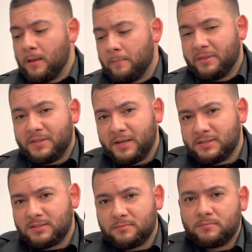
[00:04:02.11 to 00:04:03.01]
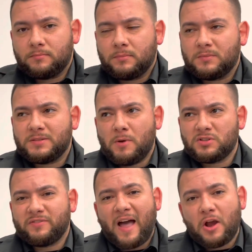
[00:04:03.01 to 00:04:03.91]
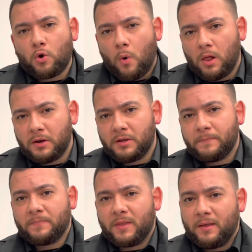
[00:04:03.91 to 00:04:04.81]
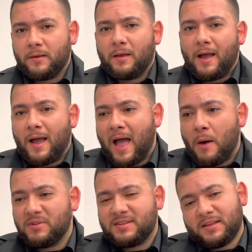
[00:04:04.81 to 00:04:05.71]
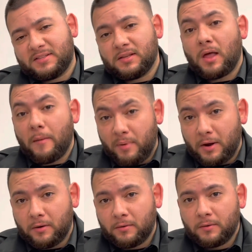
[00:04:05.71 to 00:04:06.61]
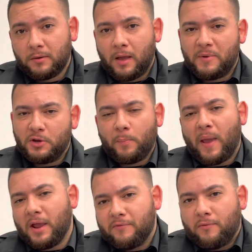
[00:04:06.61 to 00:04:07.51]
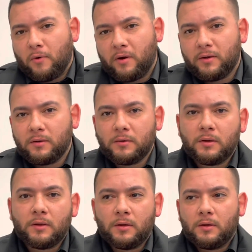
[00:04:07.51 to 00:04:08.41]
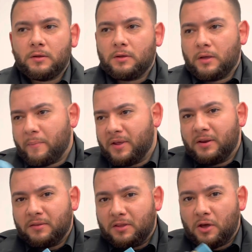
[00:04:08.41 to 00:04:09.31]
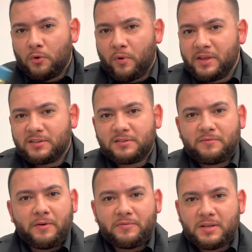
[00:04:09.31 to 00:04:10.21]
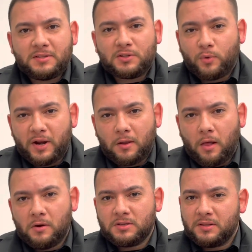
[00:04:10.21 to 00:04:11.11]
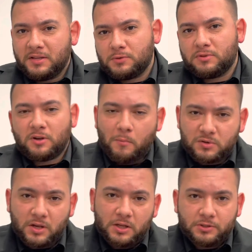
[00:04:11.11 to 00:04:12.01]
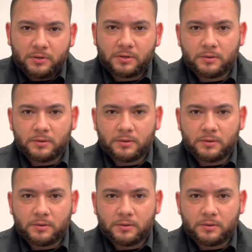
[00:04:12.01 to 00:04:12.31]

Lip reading: But this smells of higher quality. I would say it's a lot better. I mean, you're paying for it. I mean, the other one is $15 to $20 and this one's almost $100.